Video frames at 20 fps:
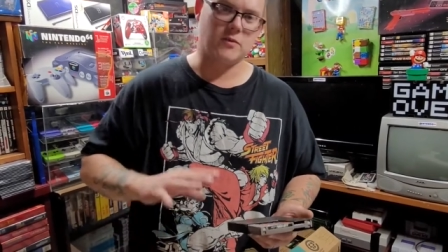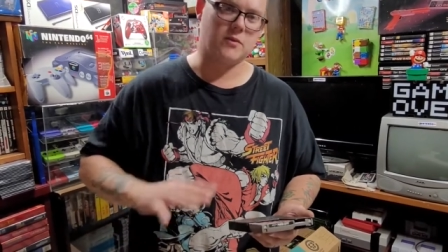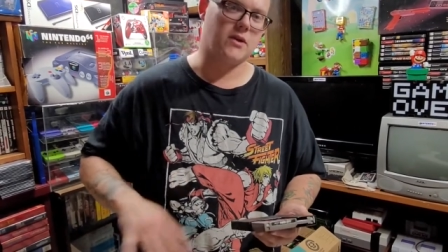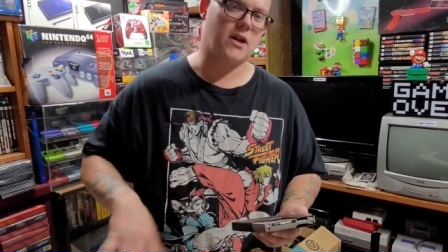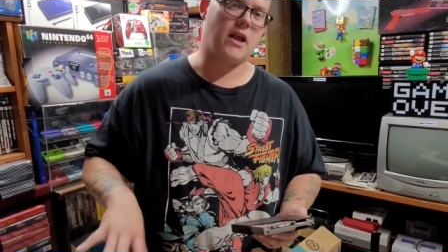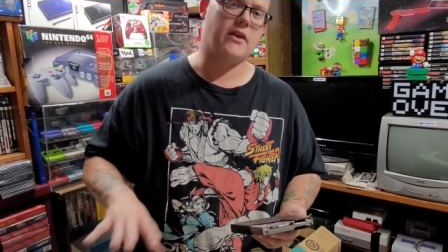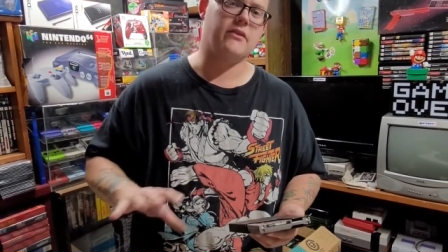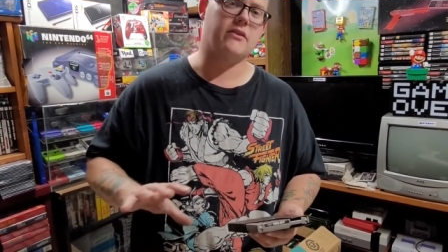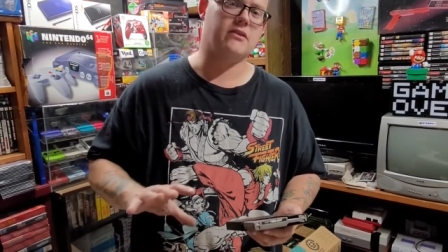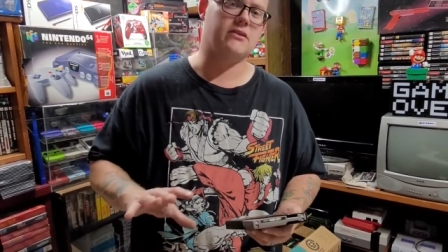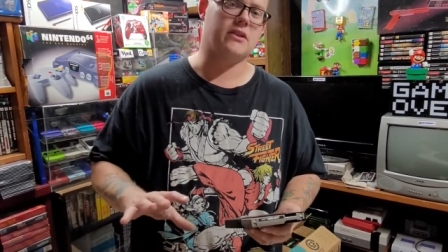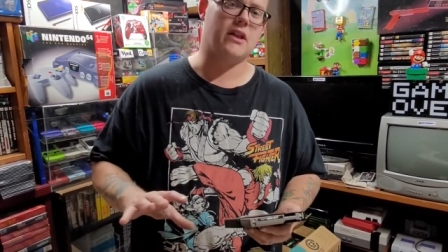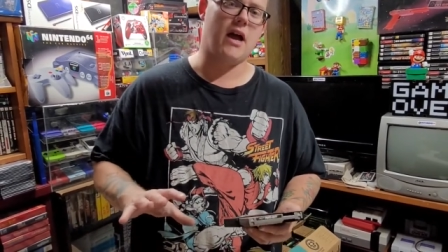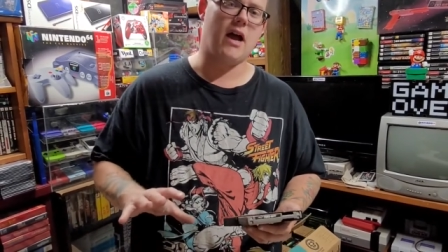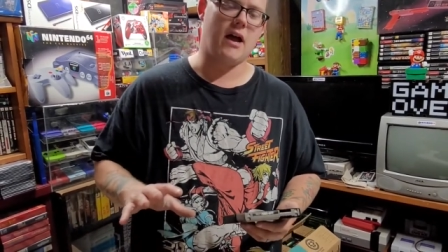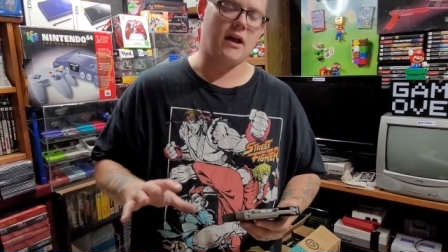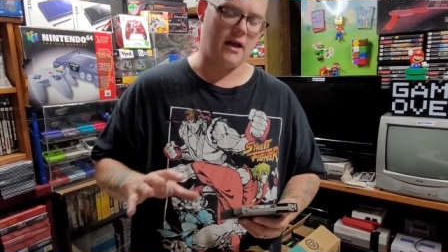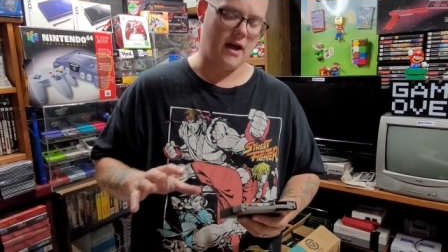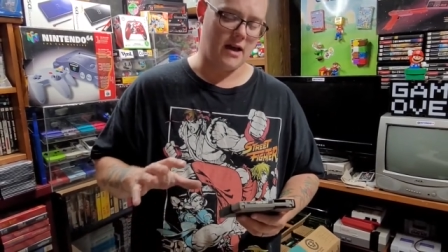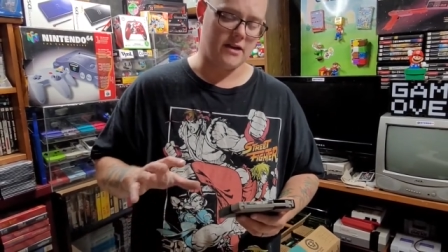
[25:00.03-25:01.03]
one out of this
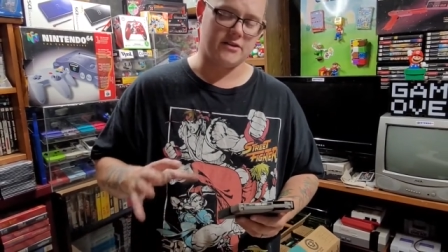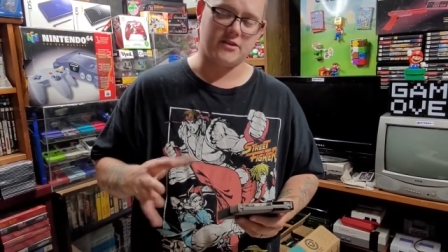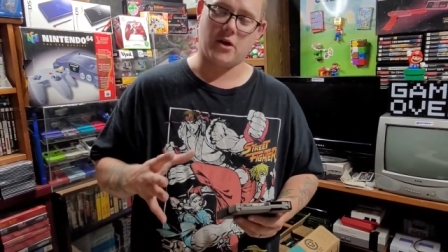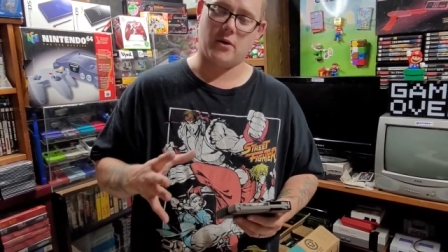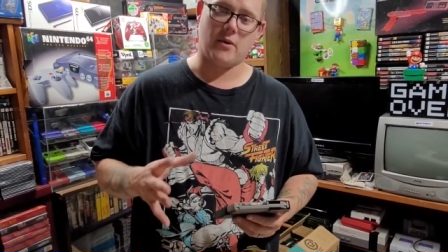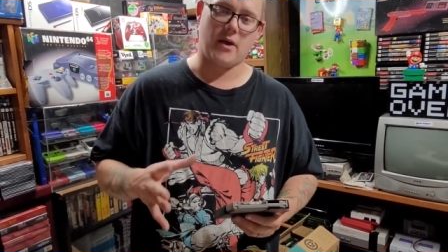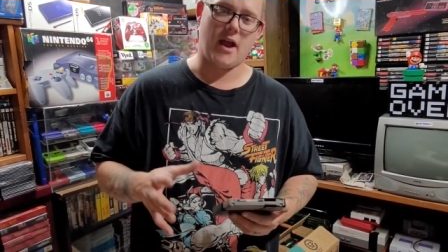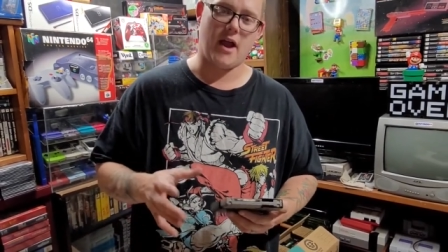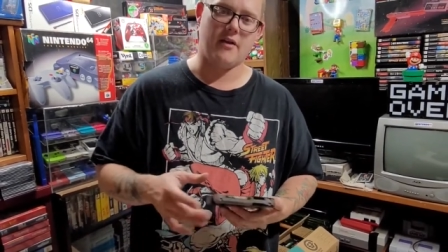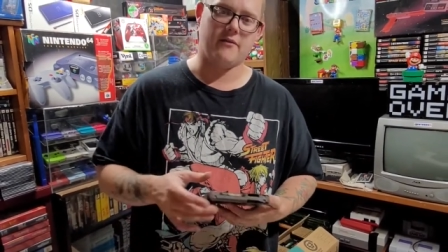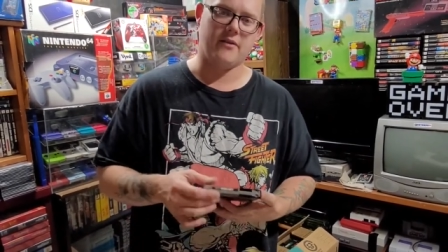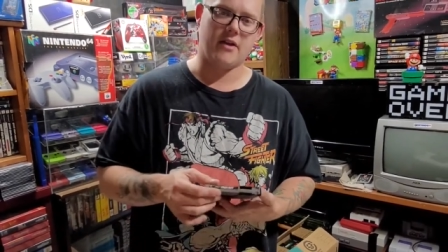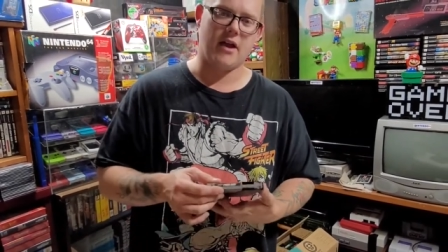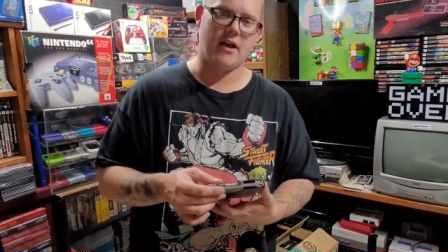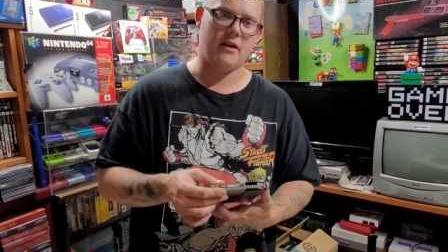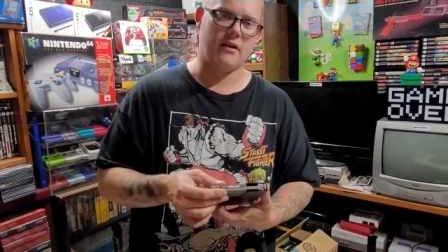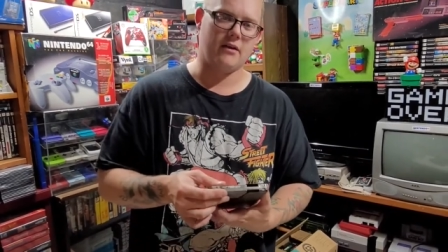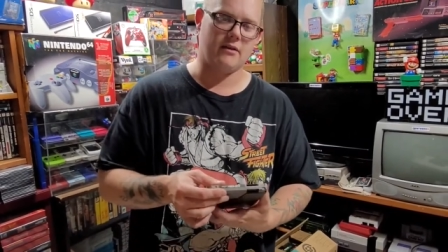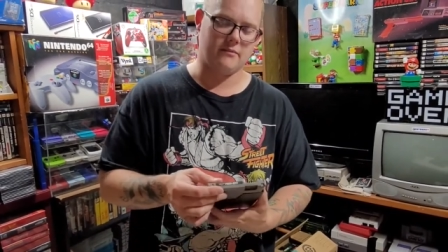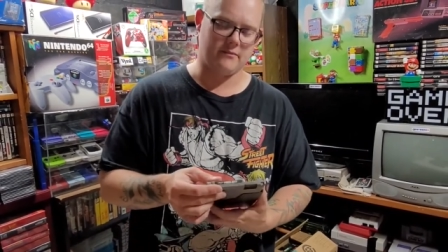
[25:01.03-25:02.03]
lot I don't have
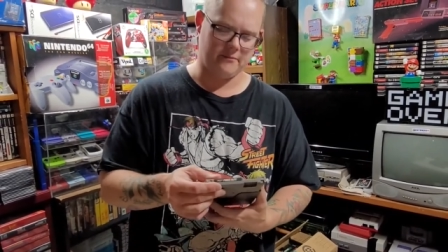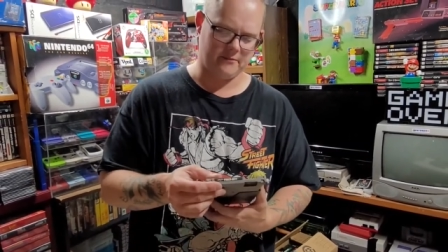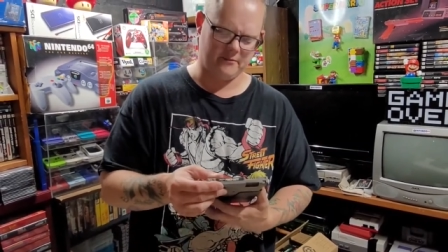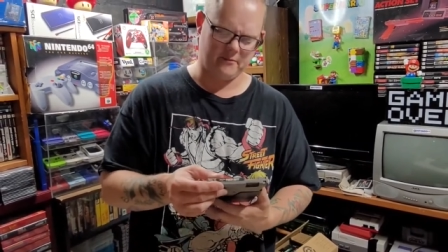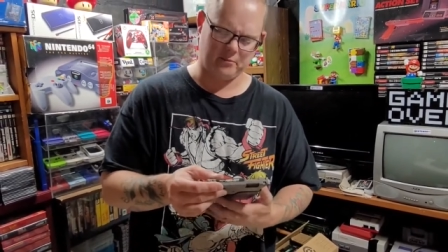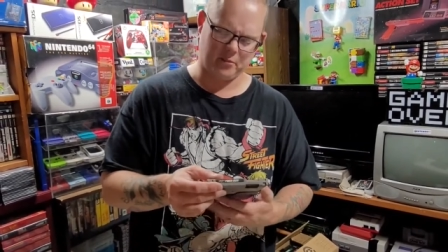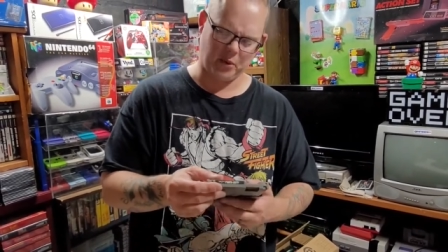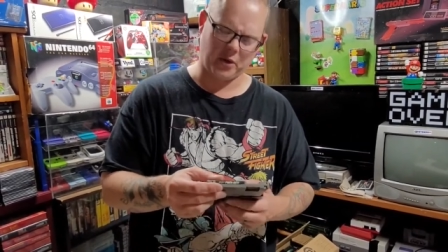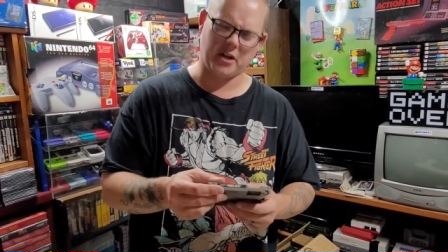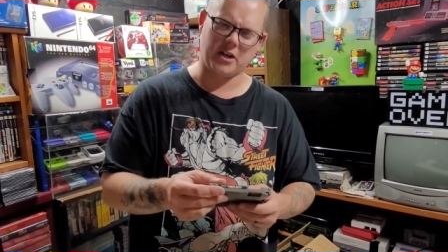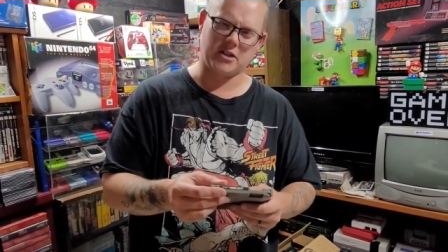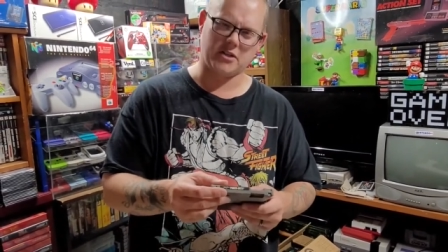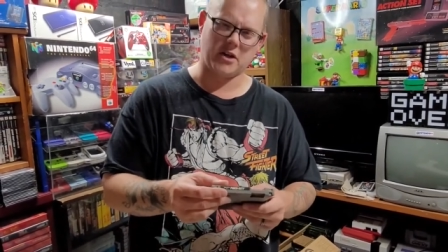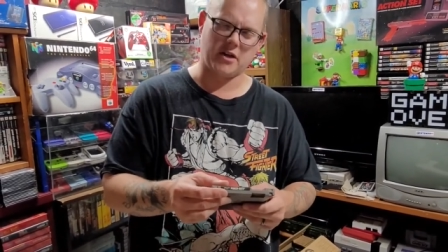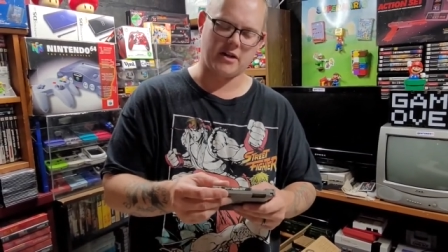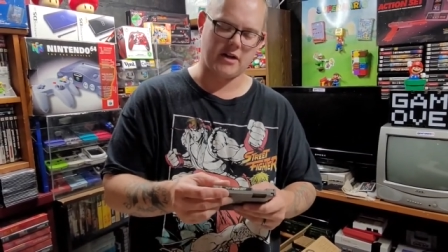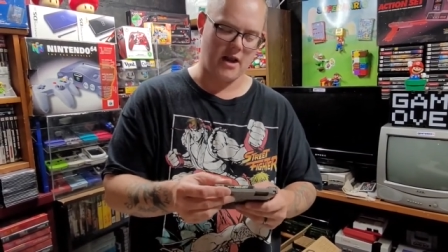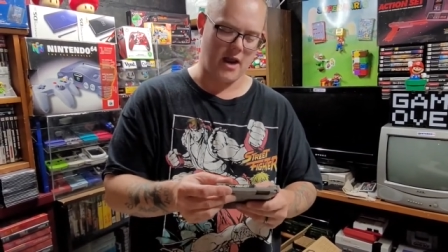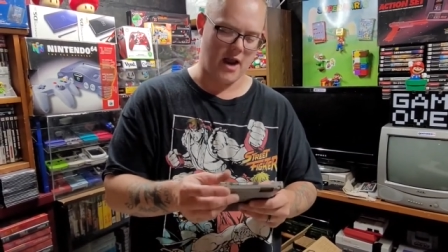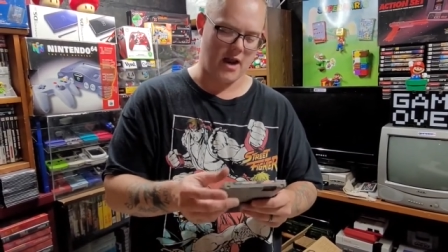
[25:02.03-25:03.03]
yet, pretty
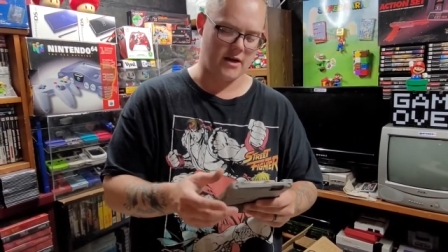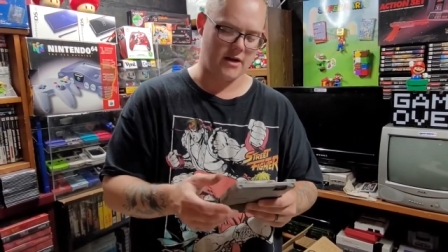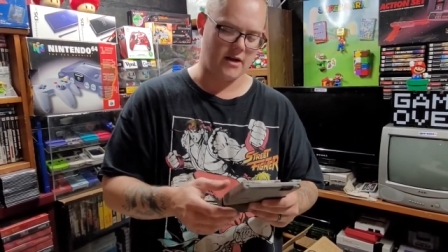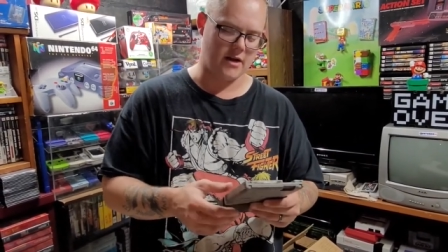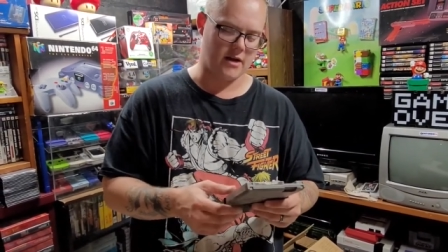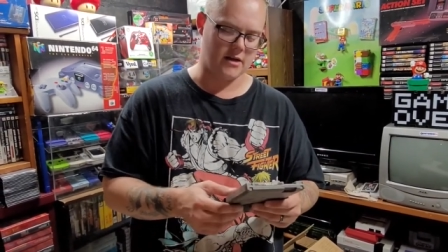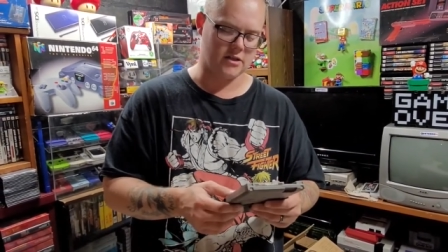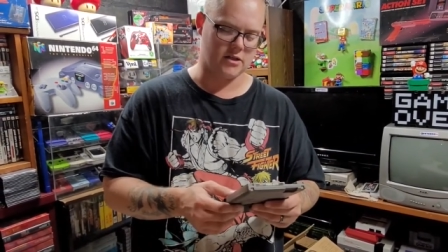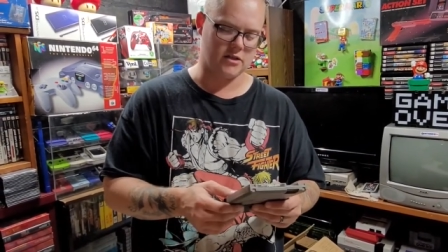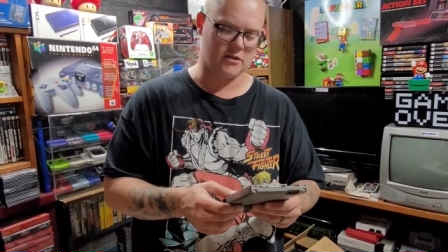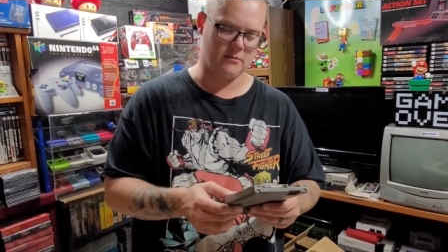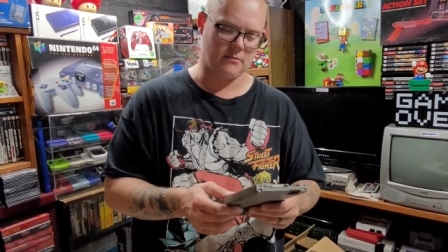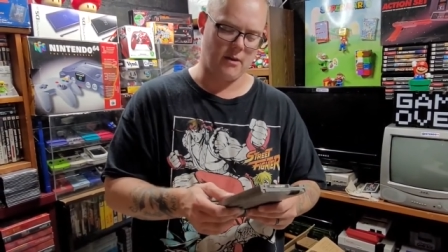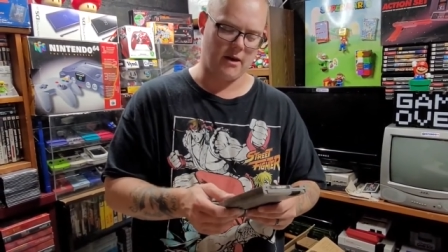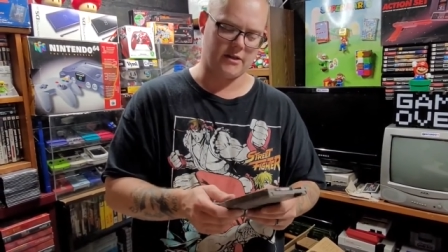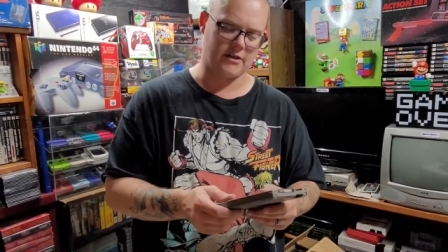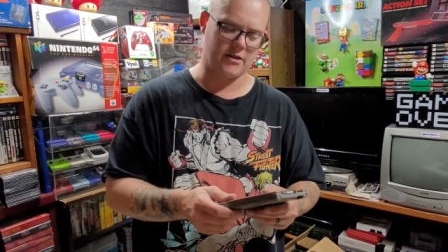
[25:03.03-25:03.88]
excited to add it, is Mike